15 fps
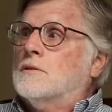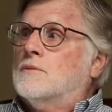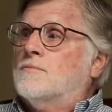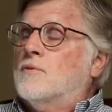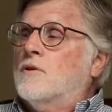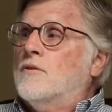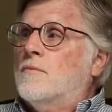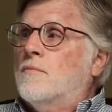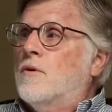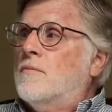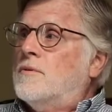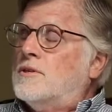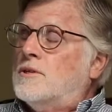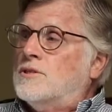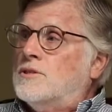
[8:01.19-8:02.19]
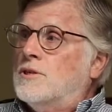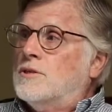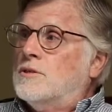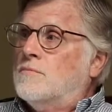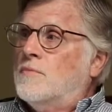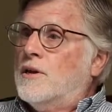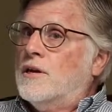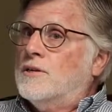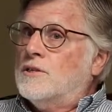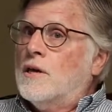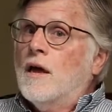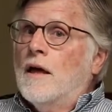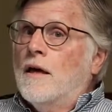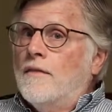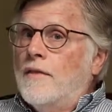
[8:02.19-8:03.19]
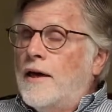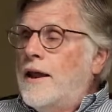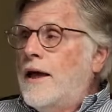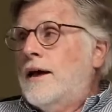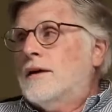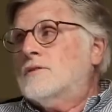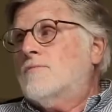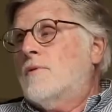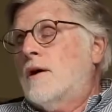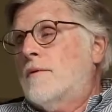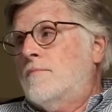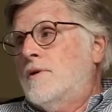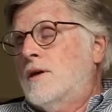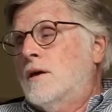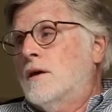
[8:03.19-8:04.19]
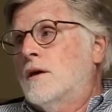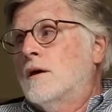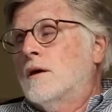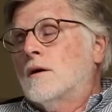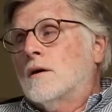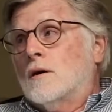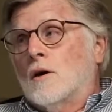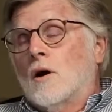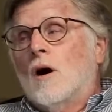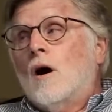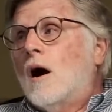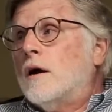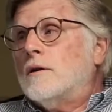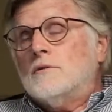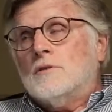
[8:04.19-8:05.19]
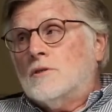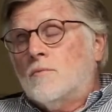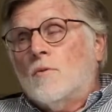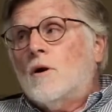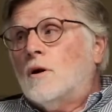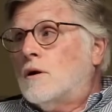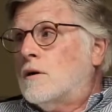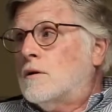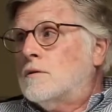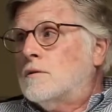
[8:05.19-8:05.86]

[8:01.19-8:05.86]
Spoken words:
spur-of-the-moment decision because that house might be gone tomorrow.